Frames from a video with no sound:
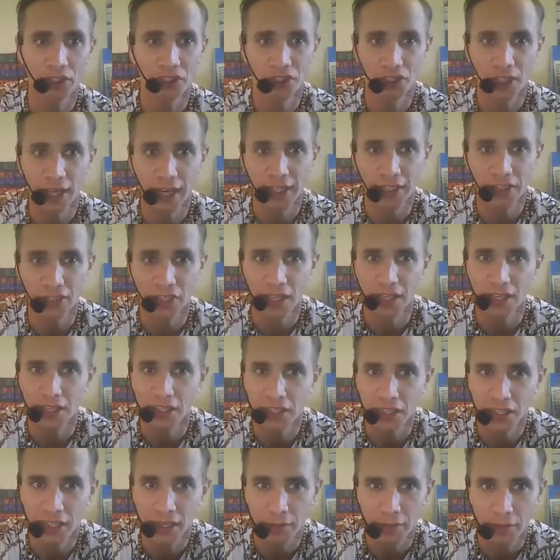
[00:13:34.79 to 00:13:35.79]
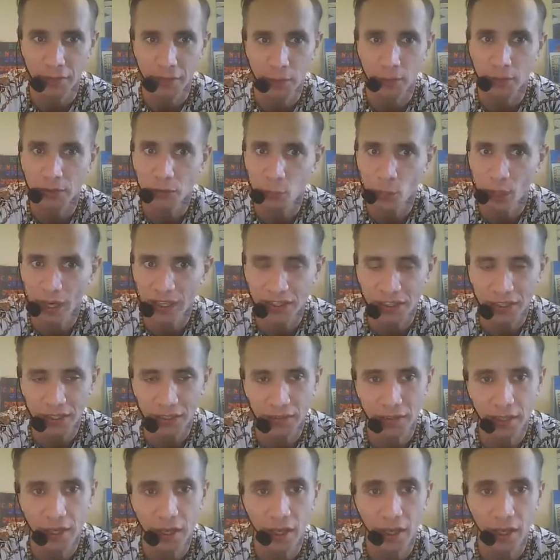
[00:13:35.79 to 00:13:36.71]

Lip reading: It states that the TfL has wasted